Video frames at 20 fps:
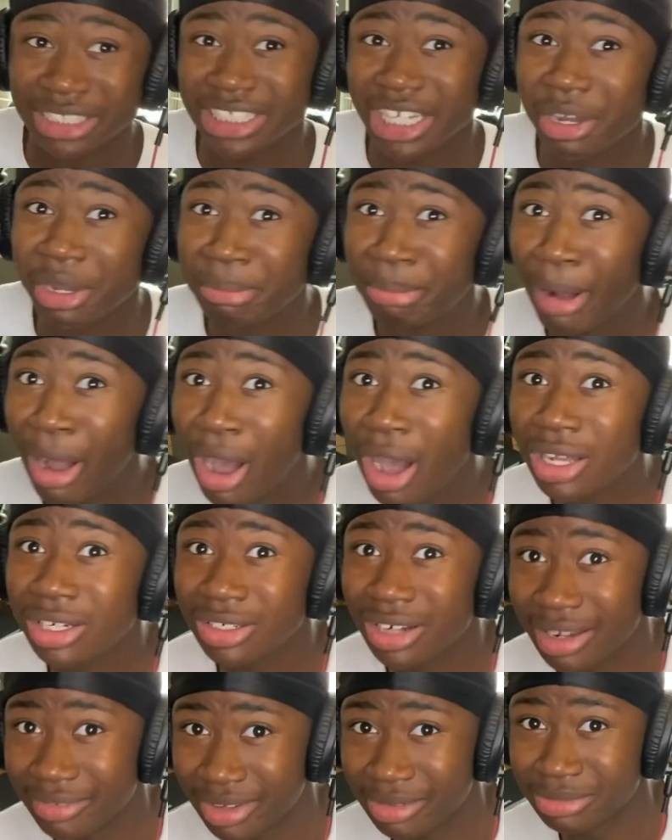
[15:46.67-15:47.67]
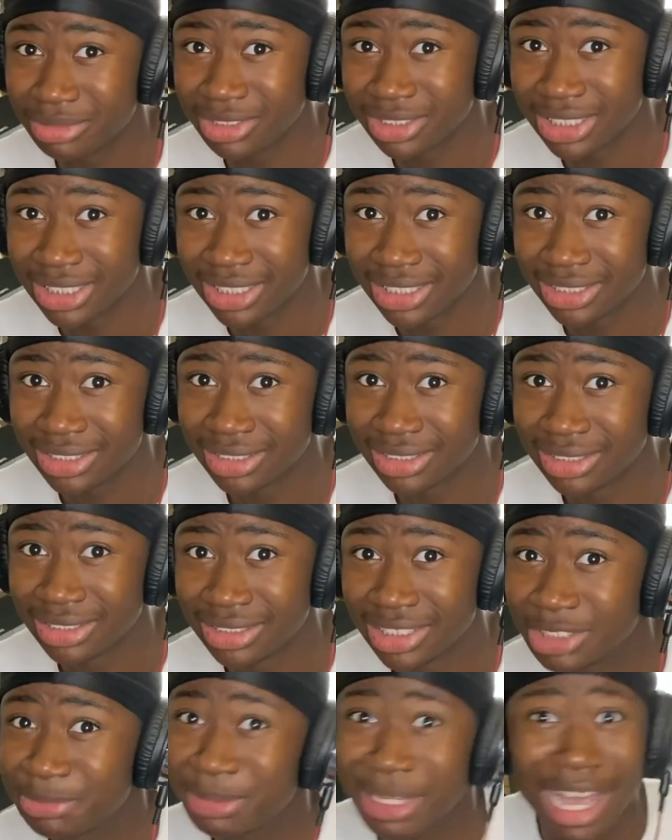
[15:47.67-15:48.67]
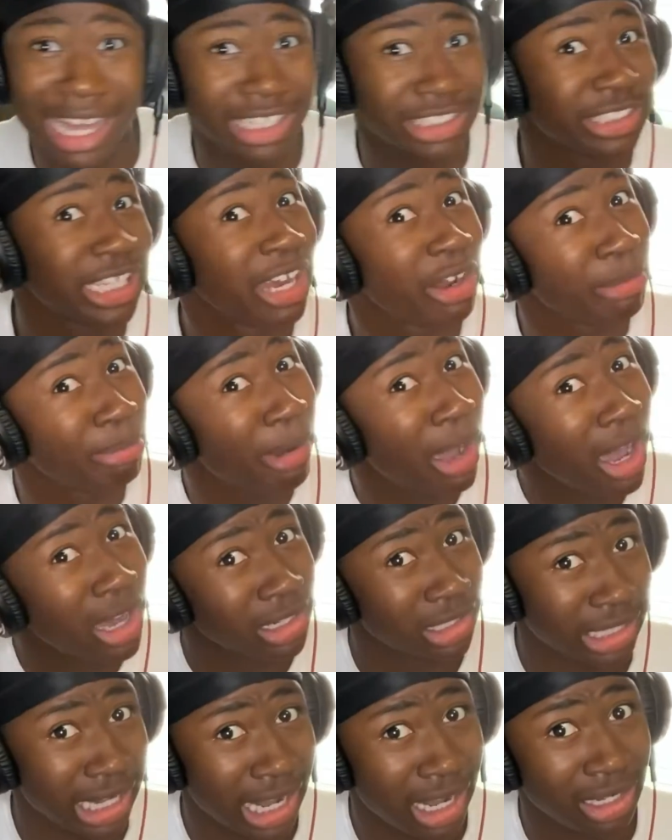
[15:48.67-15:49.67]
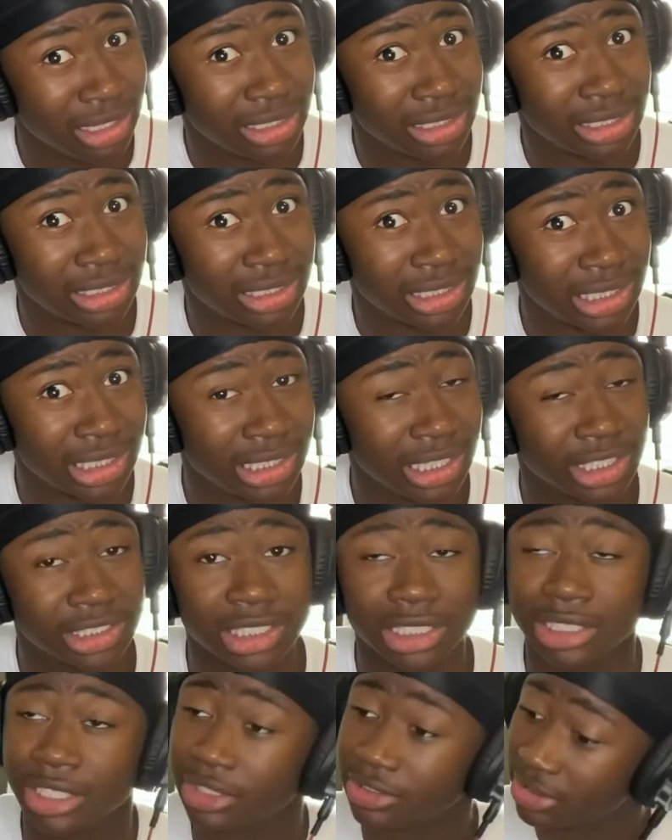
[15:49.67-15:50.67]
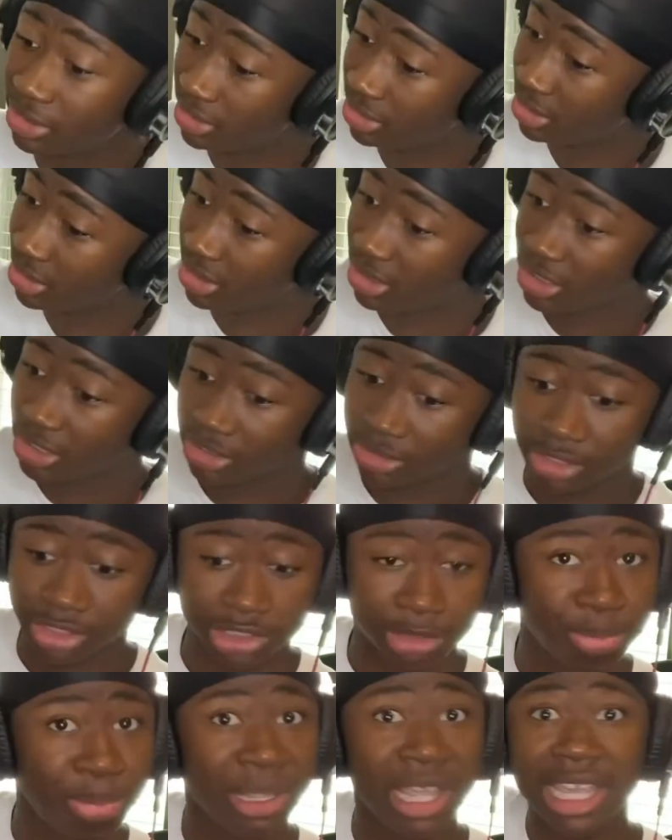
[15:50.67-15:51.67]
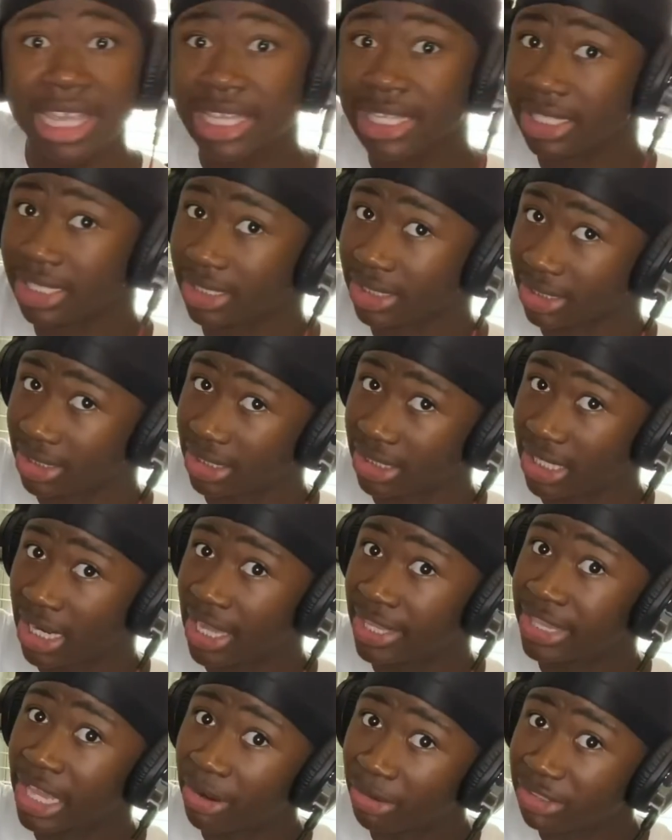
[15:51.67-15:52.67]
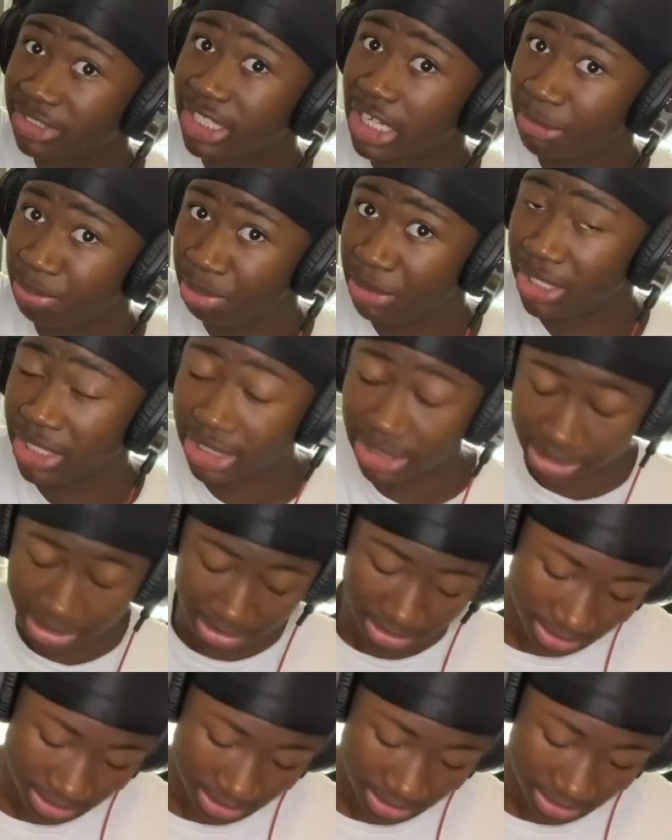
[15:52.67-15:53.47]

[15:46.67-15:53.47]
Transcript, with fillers: Harry Potter I've ever seen. Let's be honest, Harry Potter now, there's a there's a there's a peak. There is a peak.